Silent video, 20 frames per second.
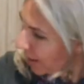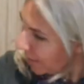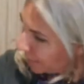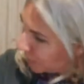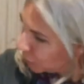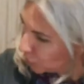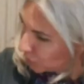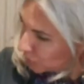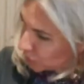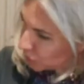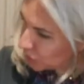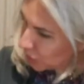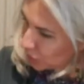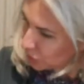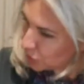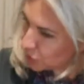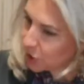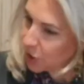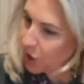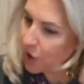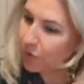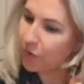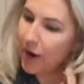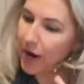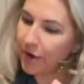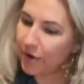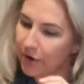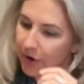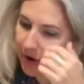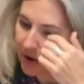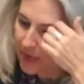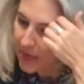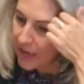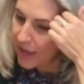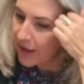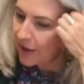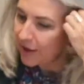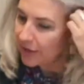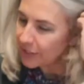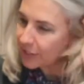Jewish singer-songwriter,
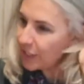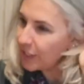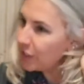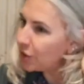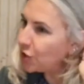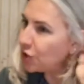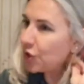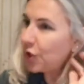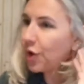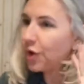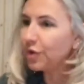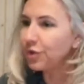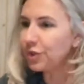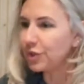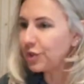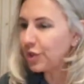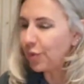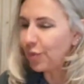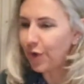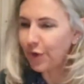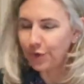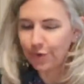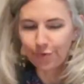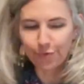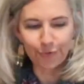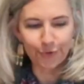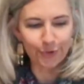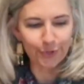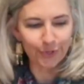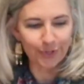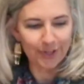teacher, just a wonderful